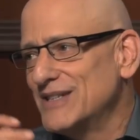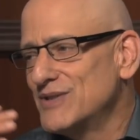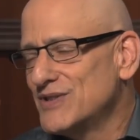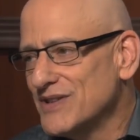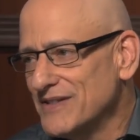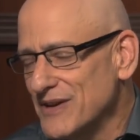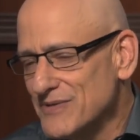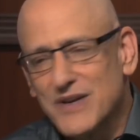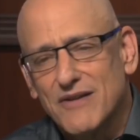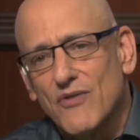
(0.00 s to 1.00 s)
And
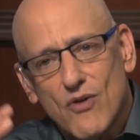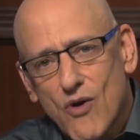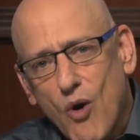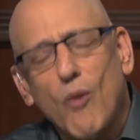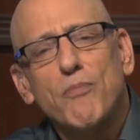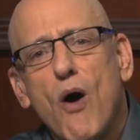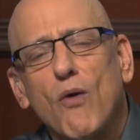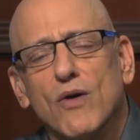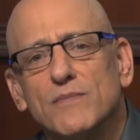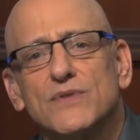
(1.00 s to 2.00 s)
there are whole
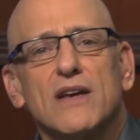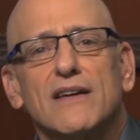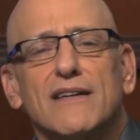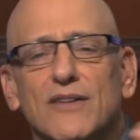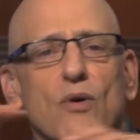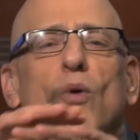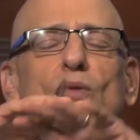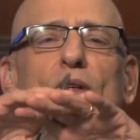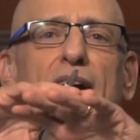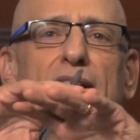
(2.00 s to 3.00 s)
poems, there
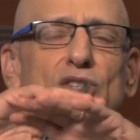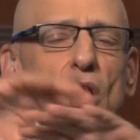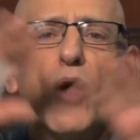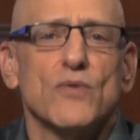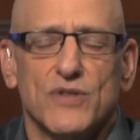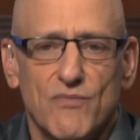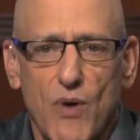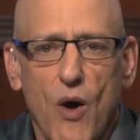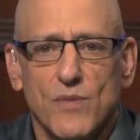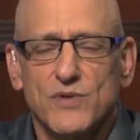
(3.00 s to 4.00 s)
are whole
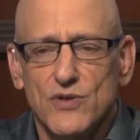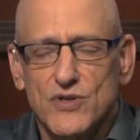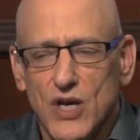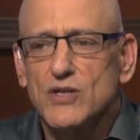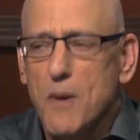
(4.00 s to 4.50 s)
genres of poems that are